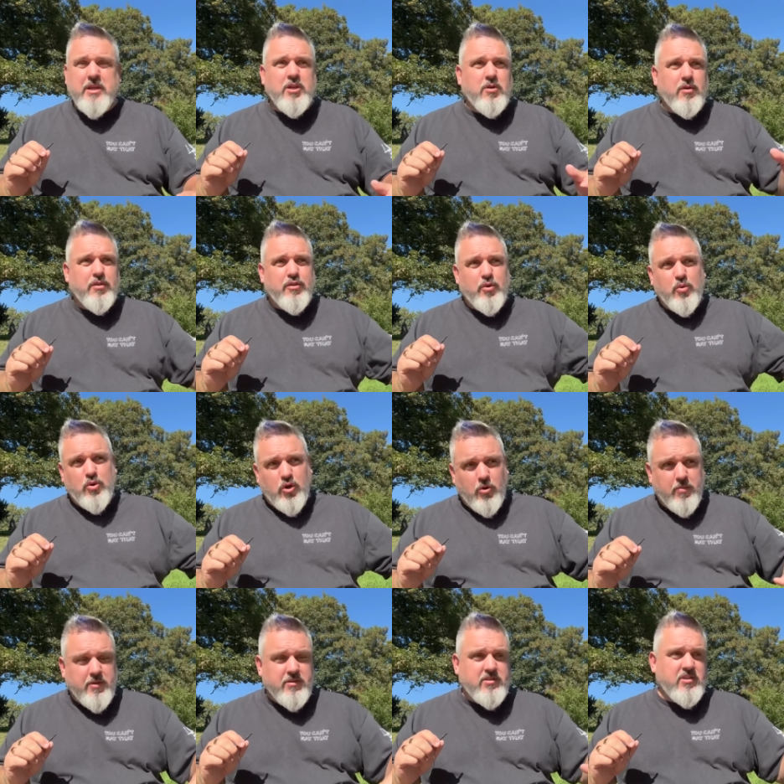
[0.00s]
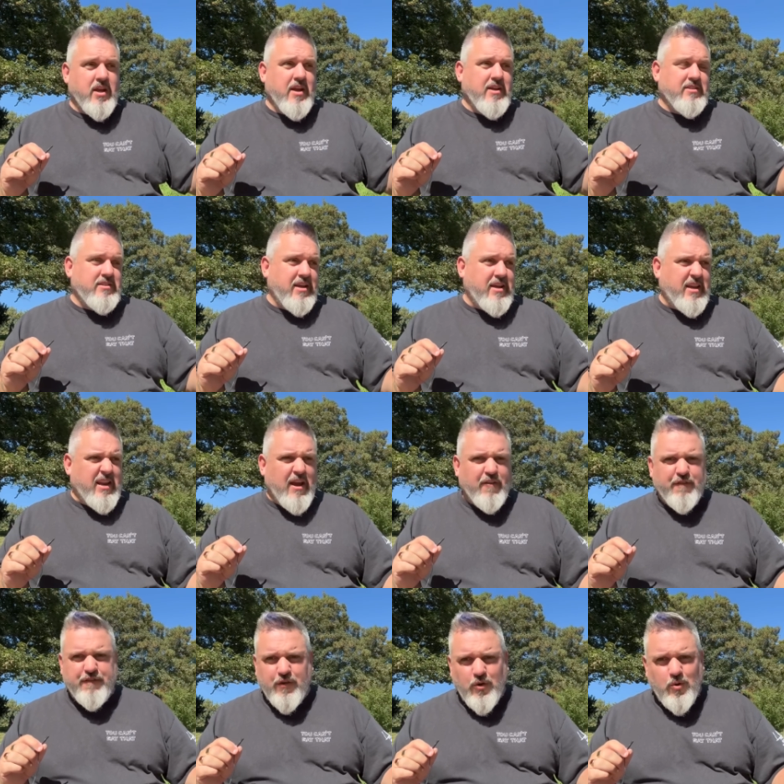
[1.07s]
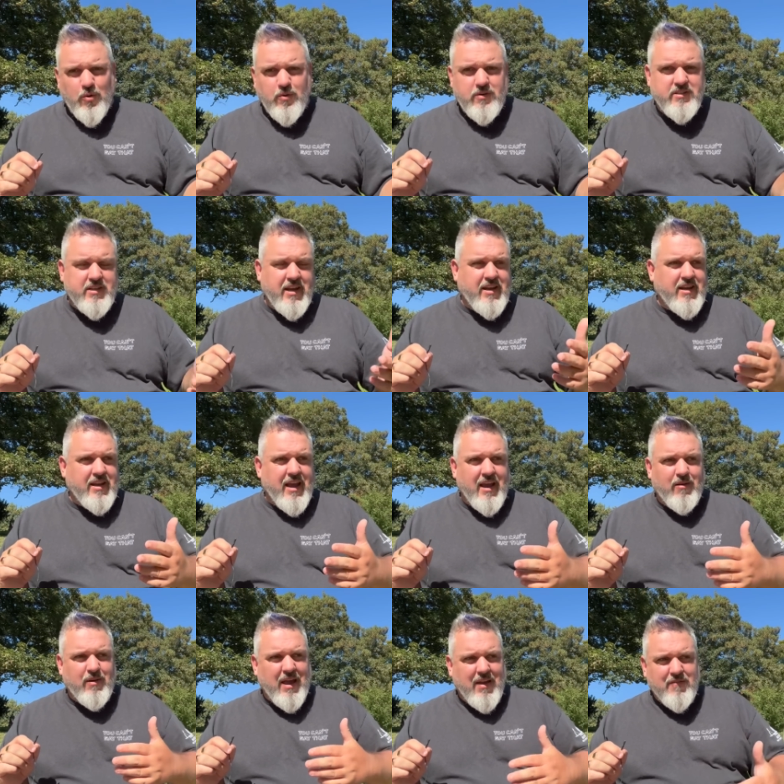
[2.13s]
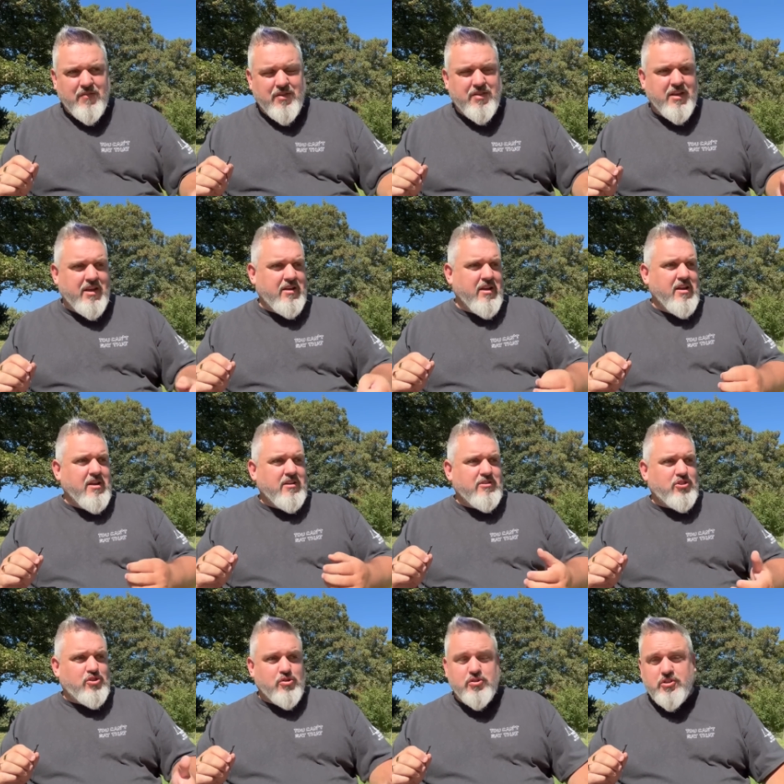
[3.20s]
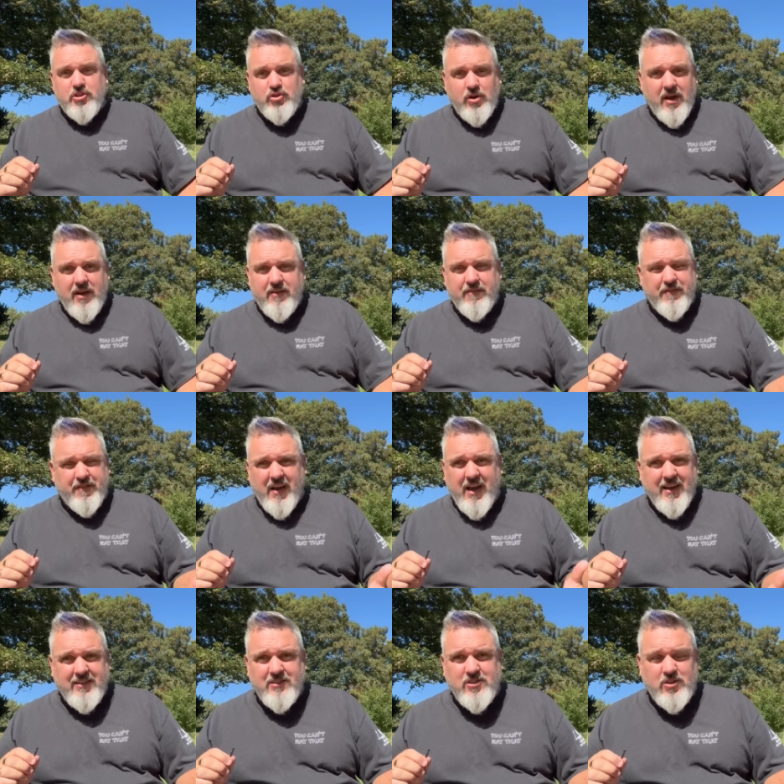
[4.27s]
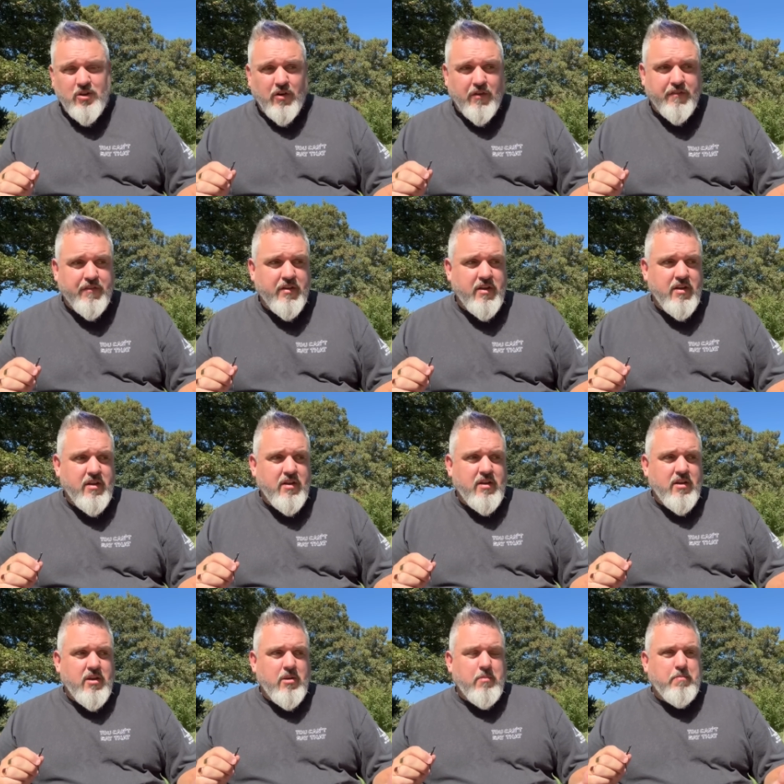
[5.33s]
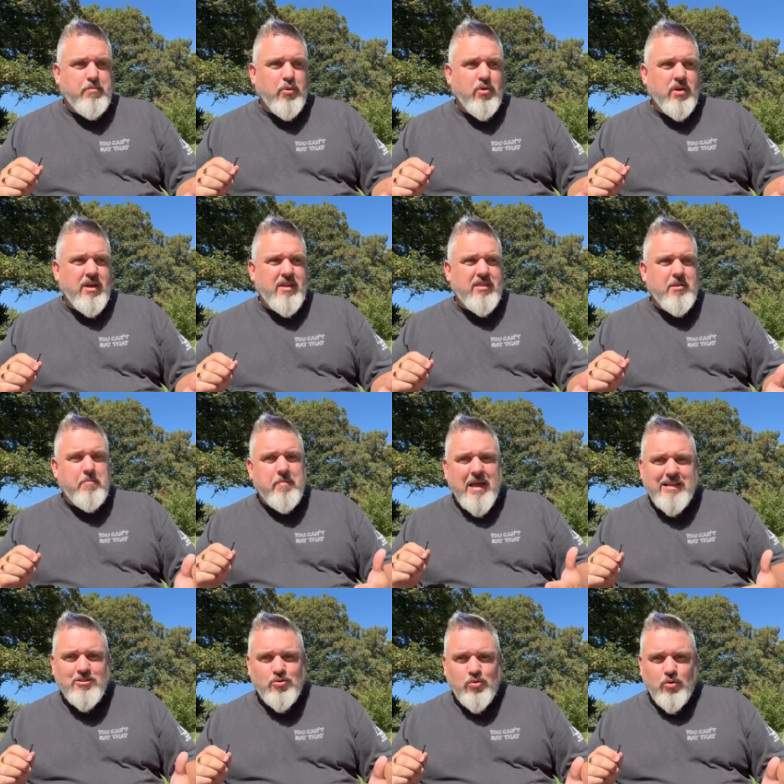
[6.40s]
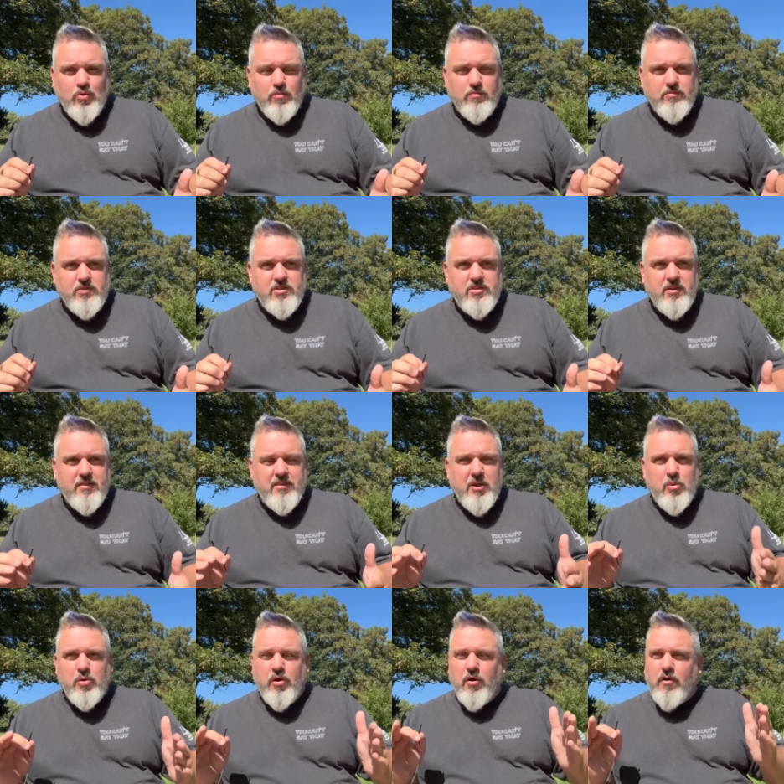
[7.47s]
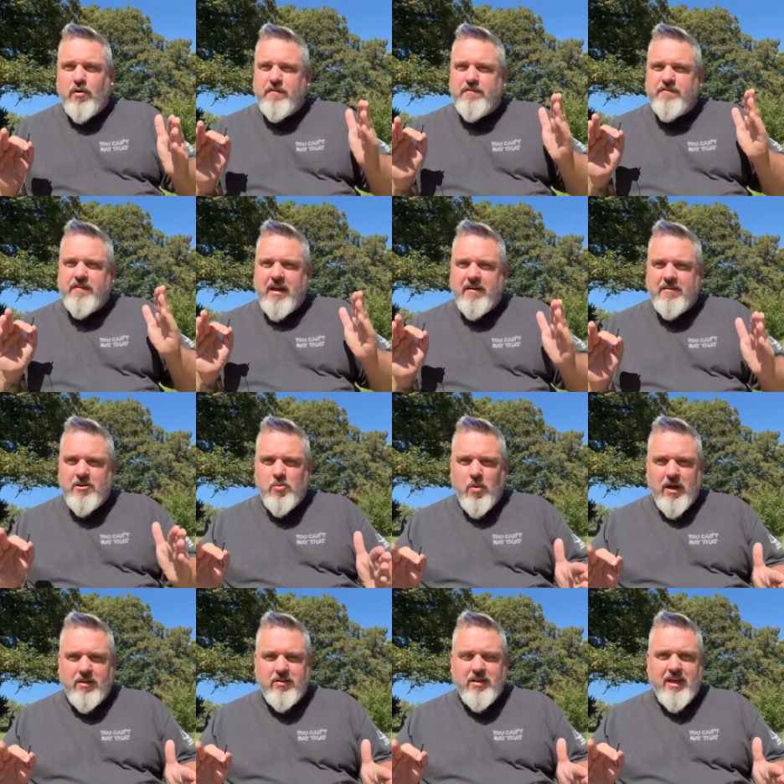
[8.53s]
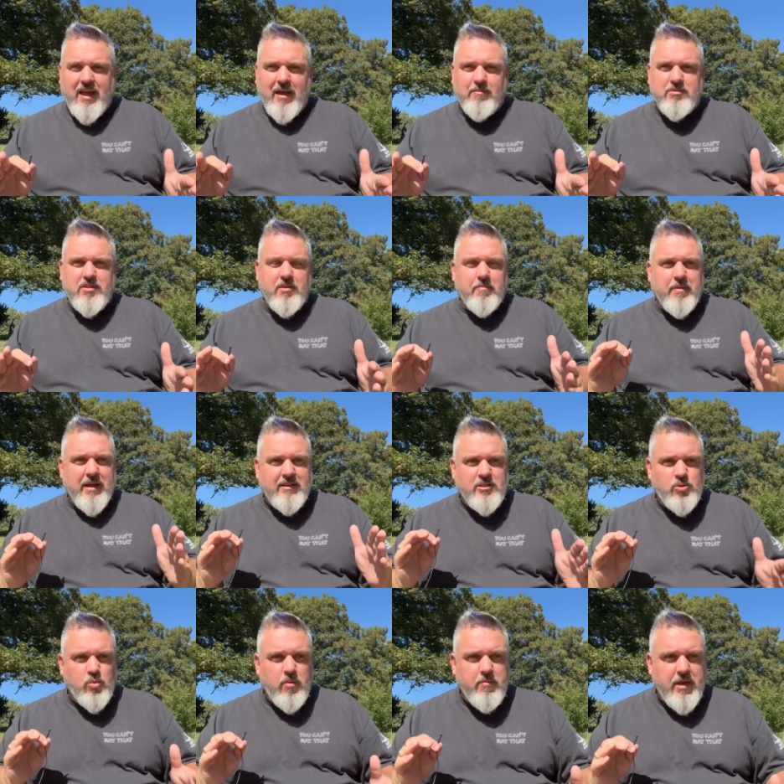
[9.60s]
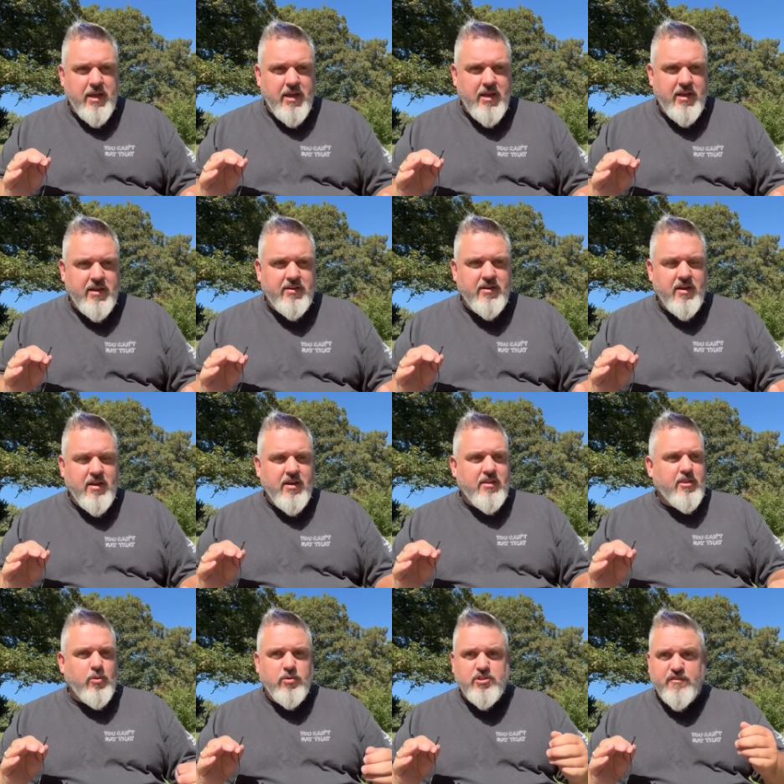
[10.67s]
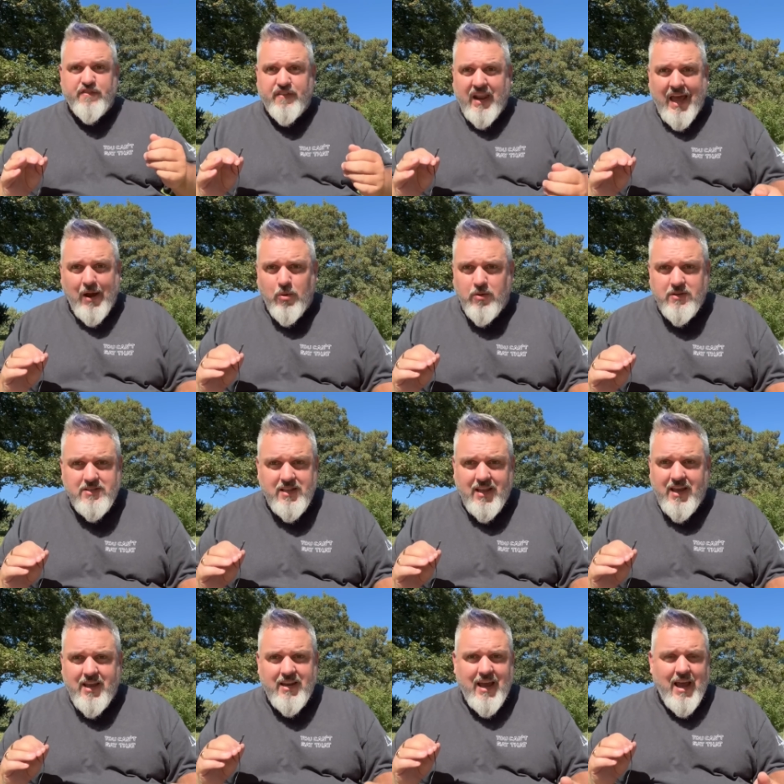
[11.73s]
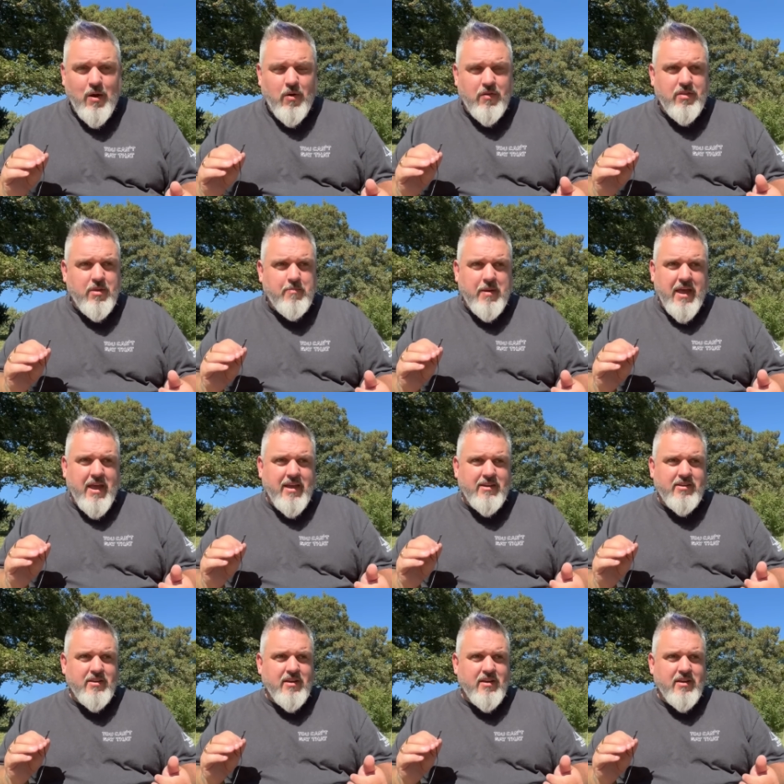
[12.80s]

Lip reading: going through cupboards, taking out food, taking out everything, just to try and find stuff. But in the bedrooms, they were all very well kept. The beds were made. There was flowers laid out on the bed.